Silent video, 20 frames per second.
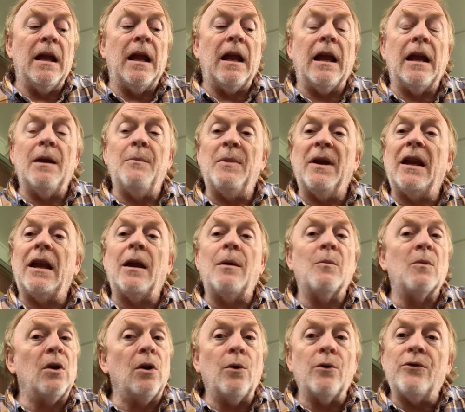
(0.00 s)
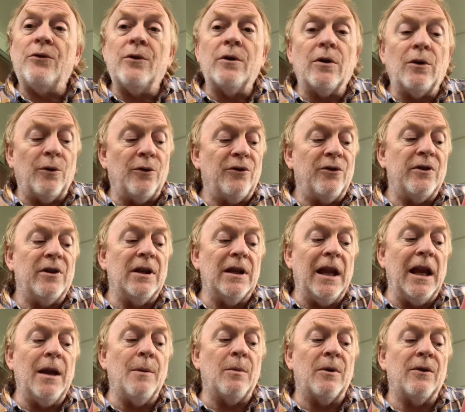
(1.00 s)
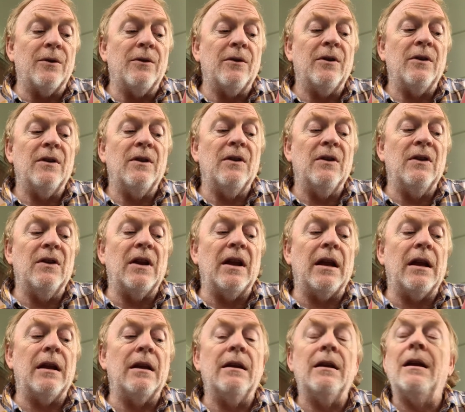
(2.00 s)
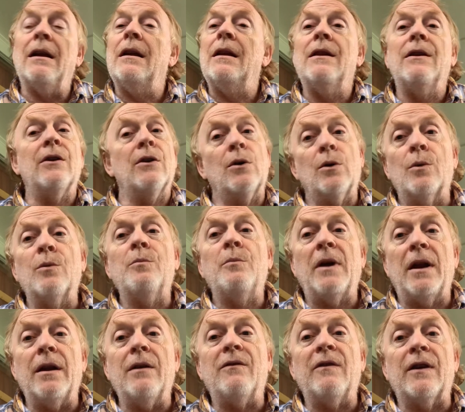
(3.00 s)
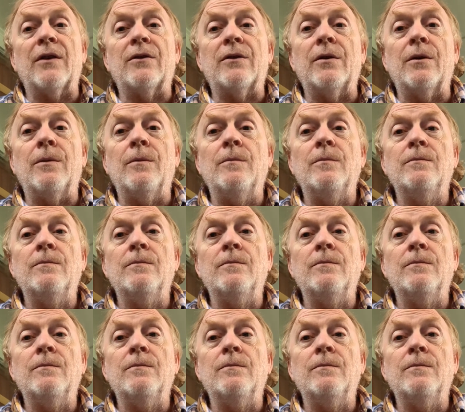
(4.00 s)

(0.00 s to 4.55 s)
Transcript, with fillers: and it became closer and closer to Labor's than their own manifesto.